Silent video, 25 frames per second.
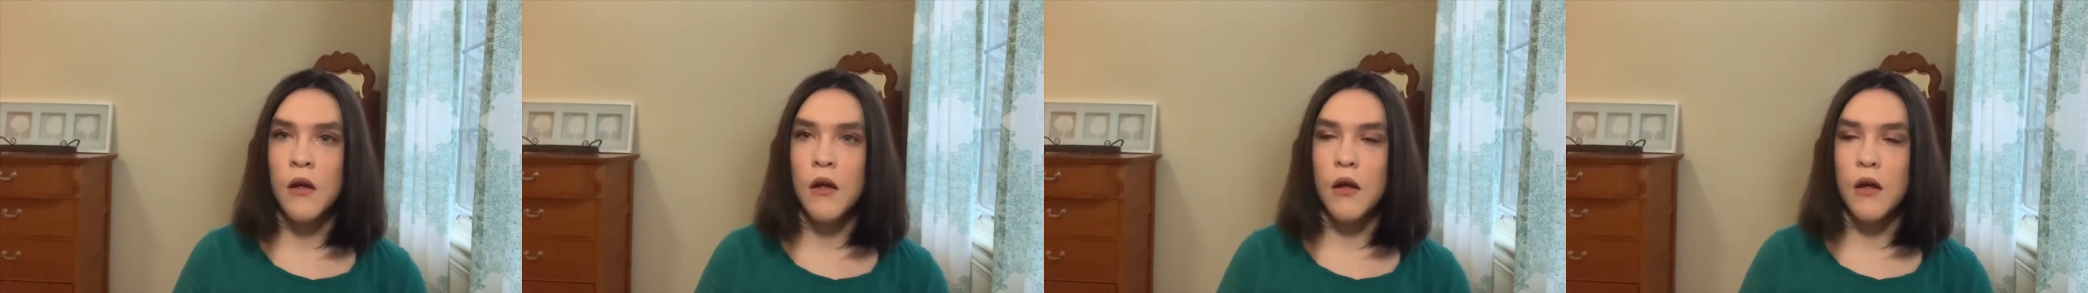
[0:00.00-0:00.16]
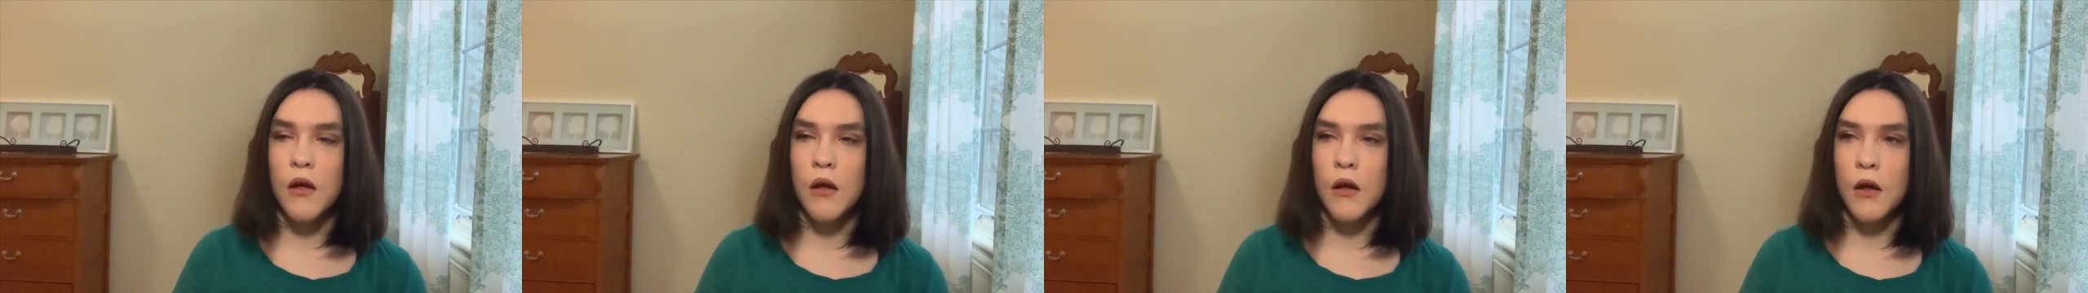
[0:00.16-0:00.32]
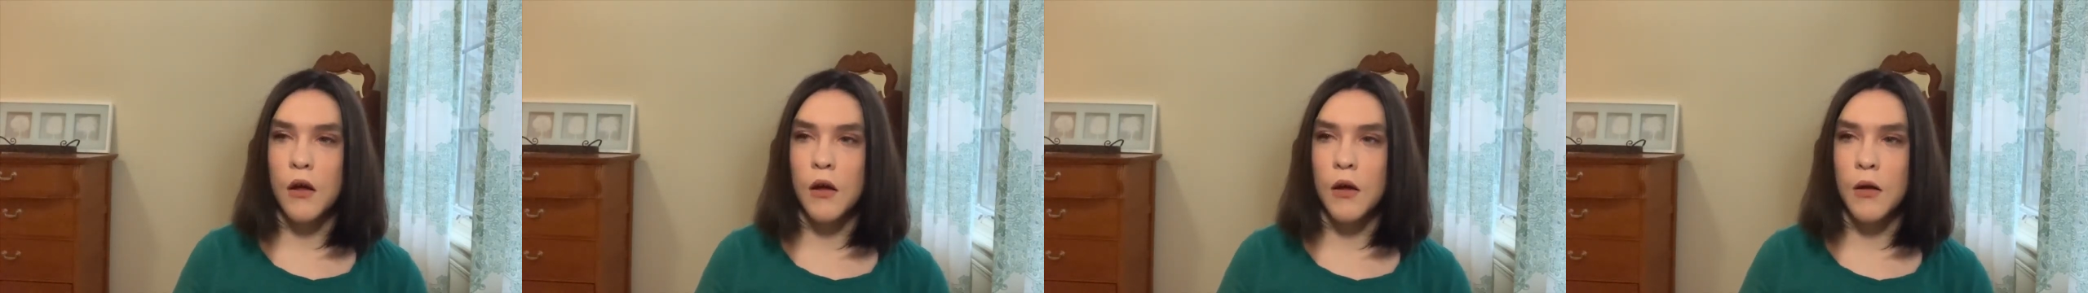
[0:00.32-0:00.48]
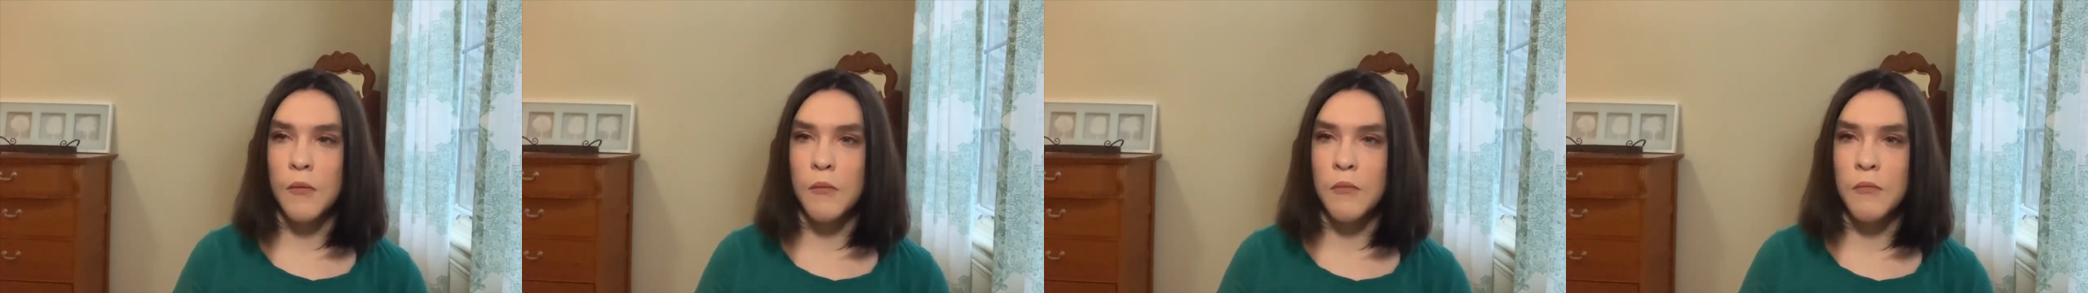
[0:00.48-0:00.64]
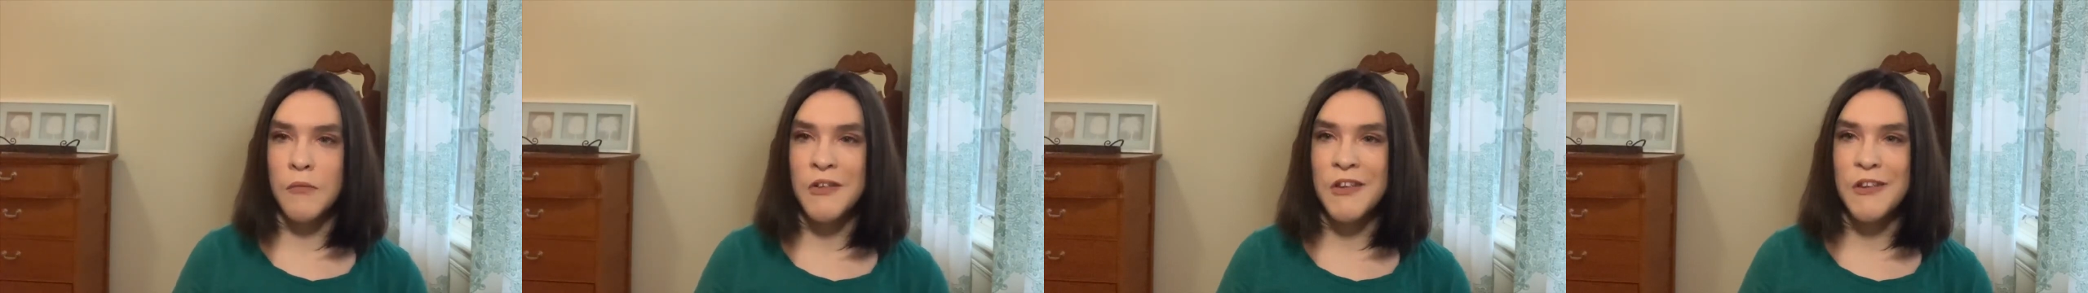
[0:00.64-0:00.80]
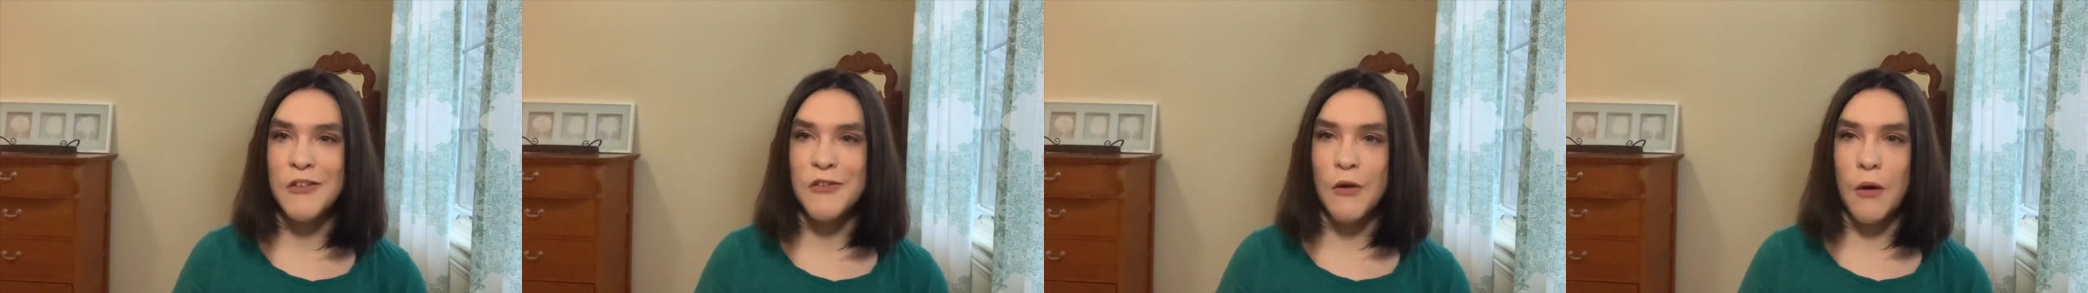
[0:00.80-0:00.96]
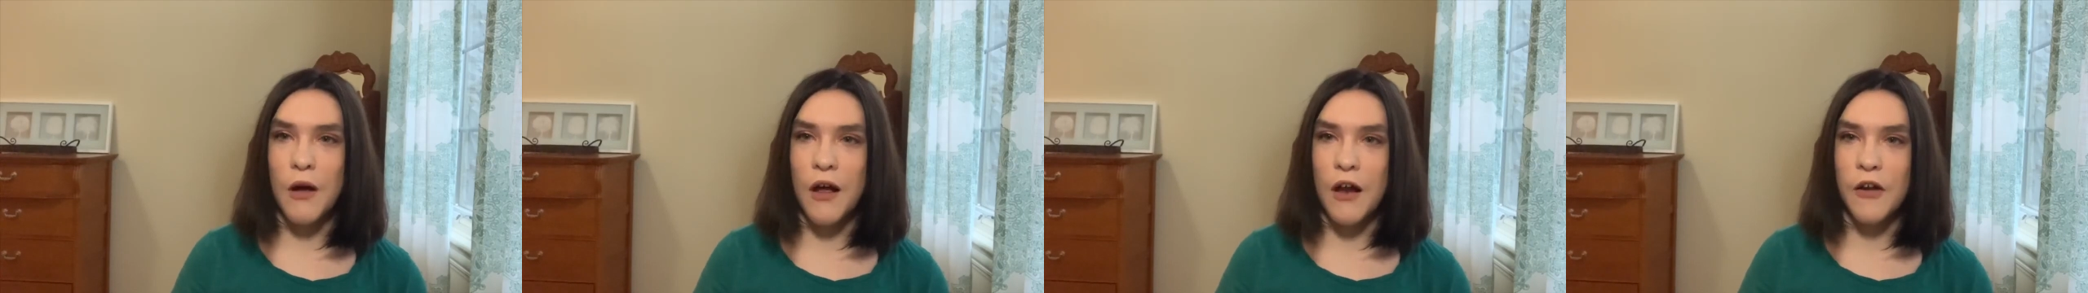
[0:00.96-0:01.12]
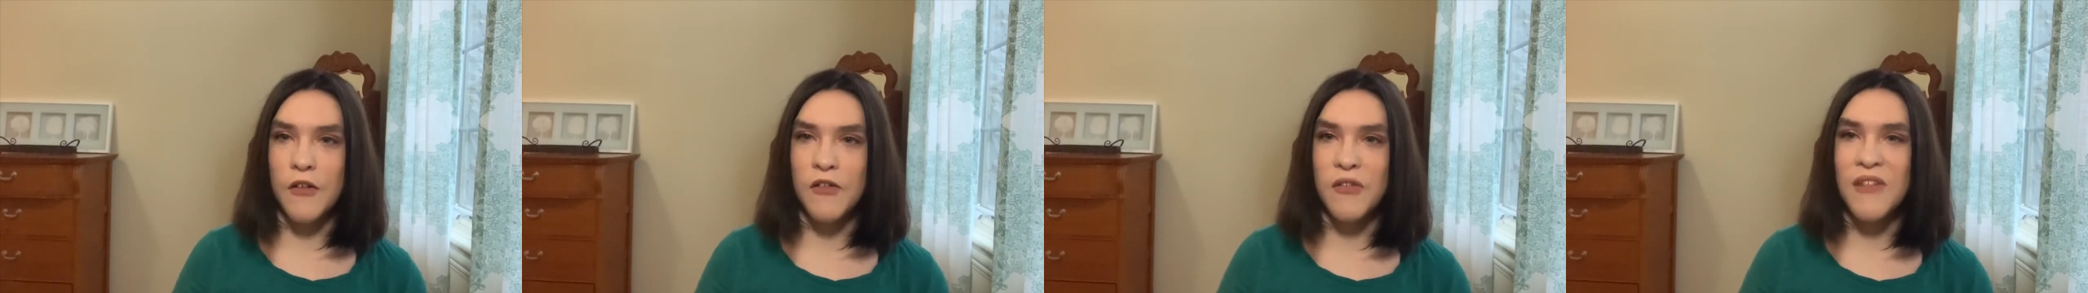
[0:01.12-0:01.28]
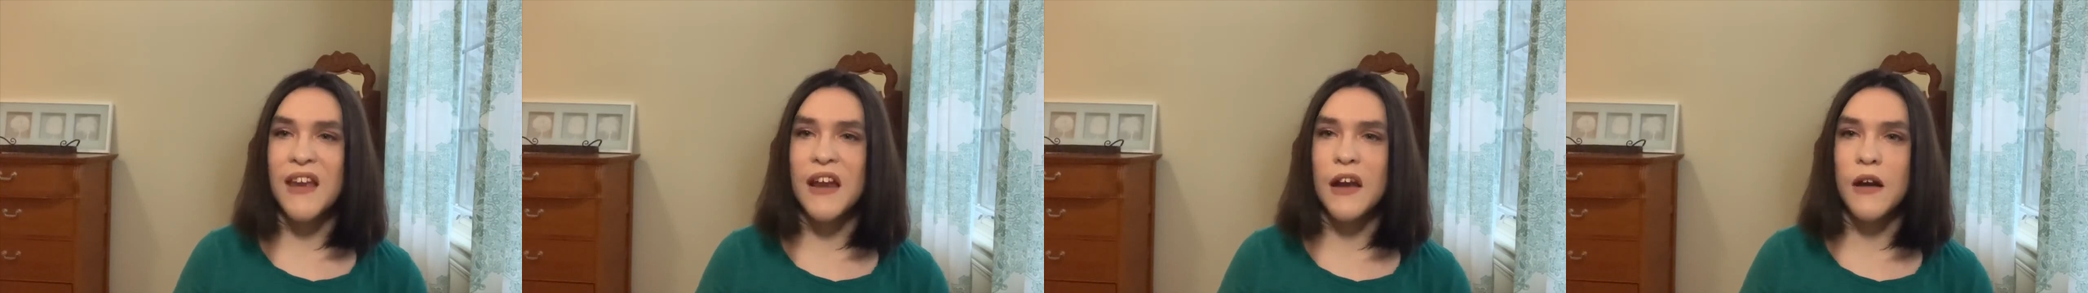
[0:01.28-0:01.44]
Um, so
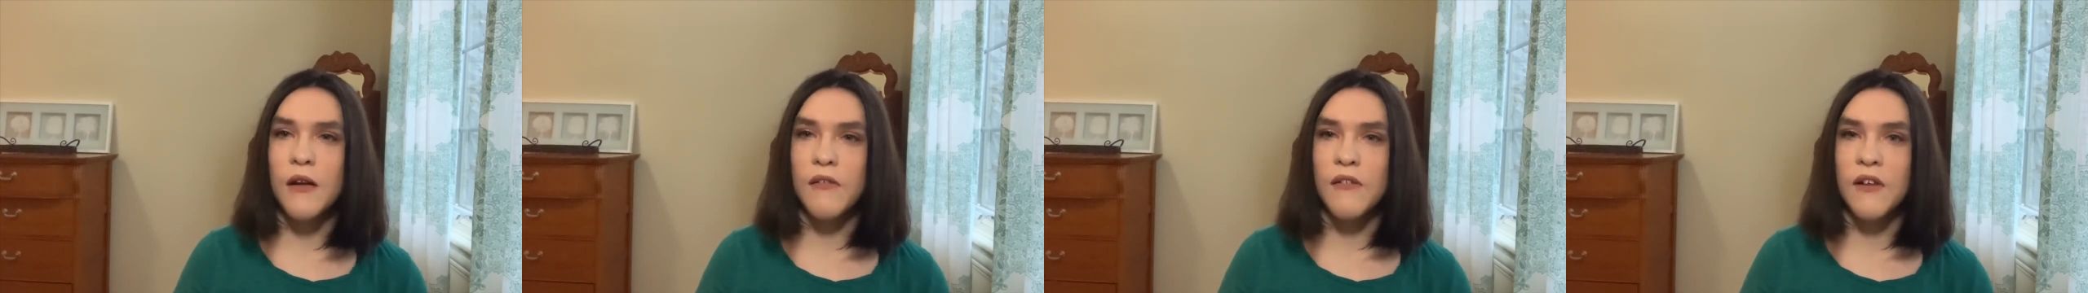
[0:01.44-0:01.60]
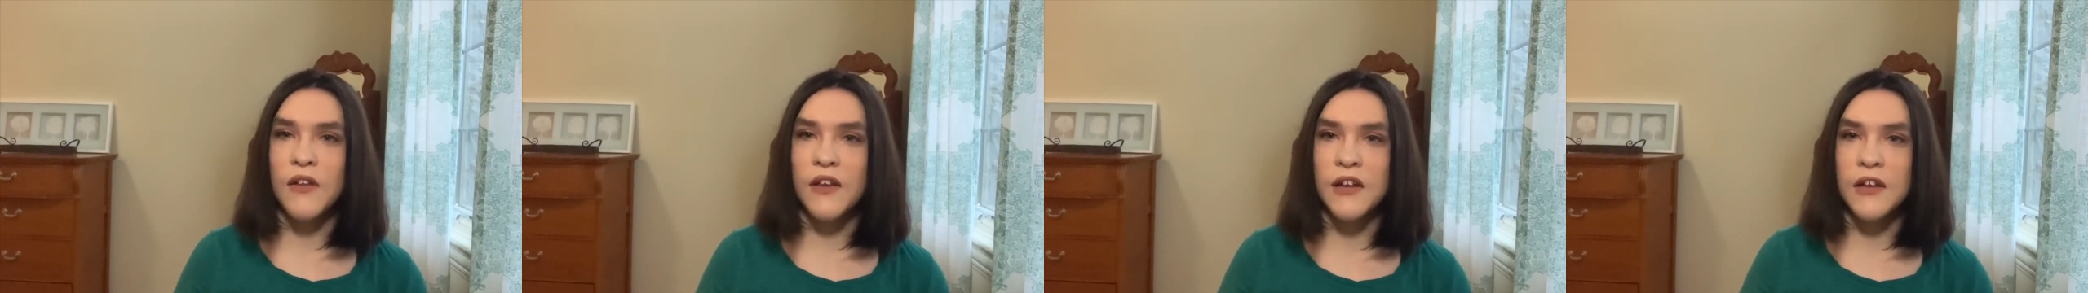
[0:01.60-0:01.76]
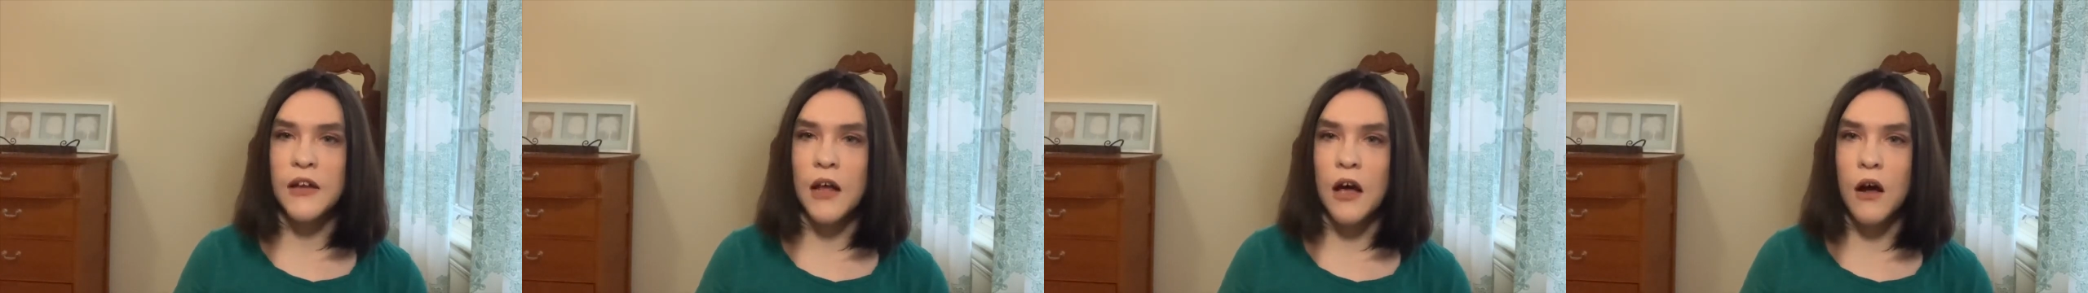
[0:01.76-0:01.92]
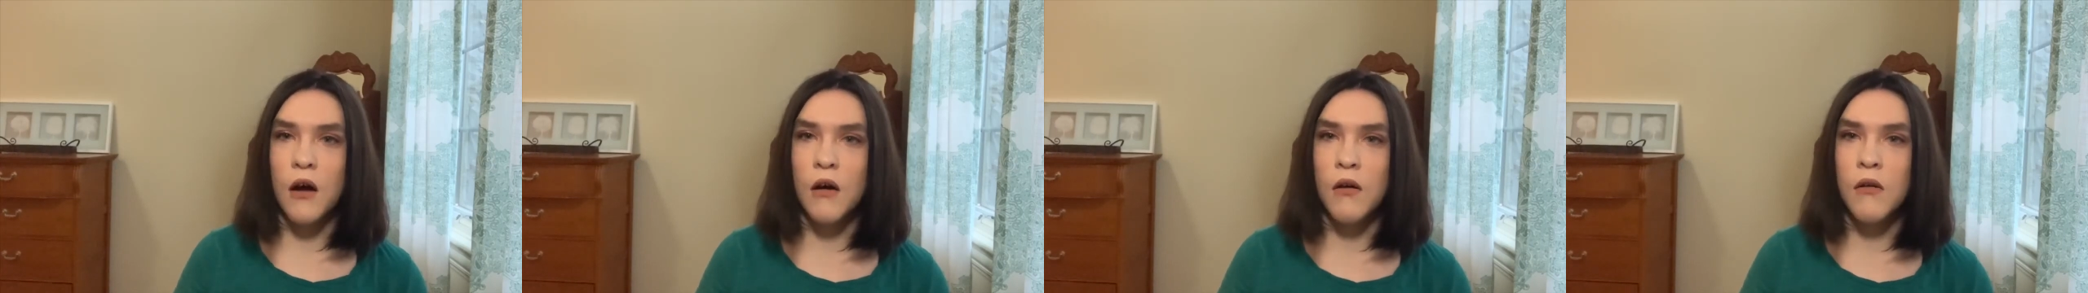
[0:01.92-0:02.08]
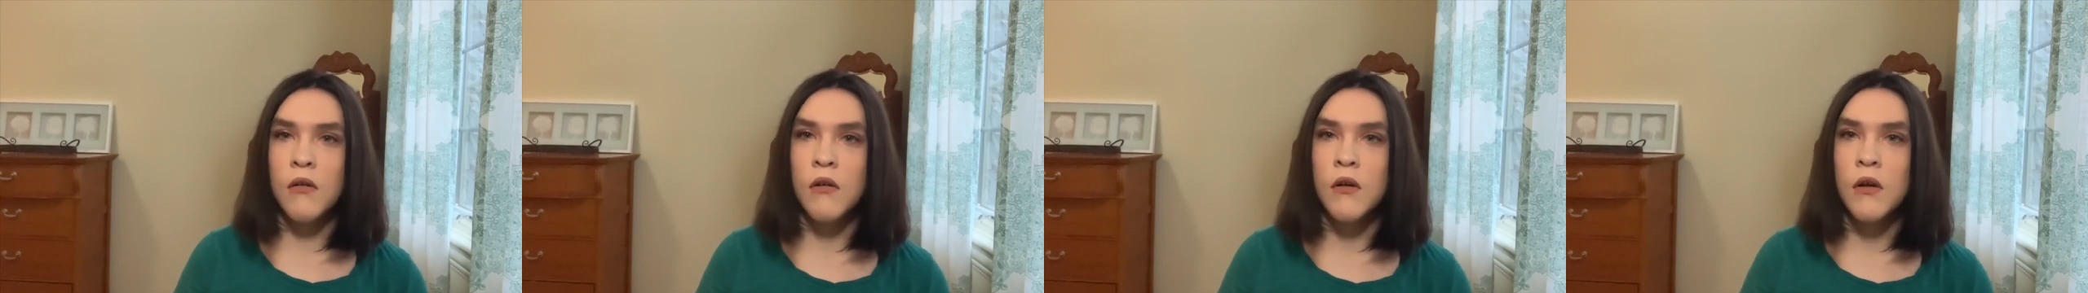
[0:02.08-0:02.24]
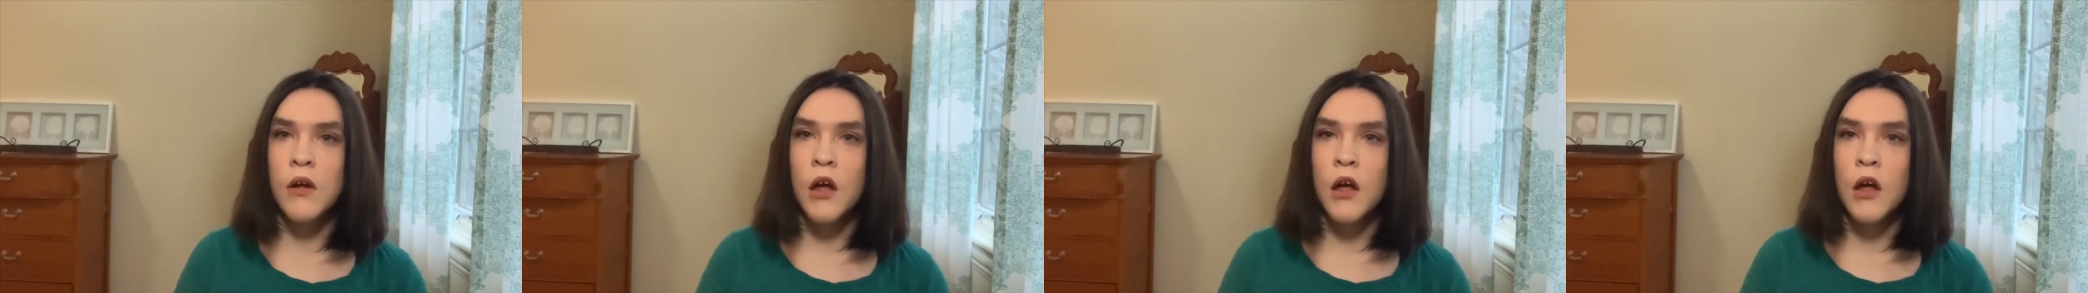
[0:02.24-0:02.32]
honestly, I don't really know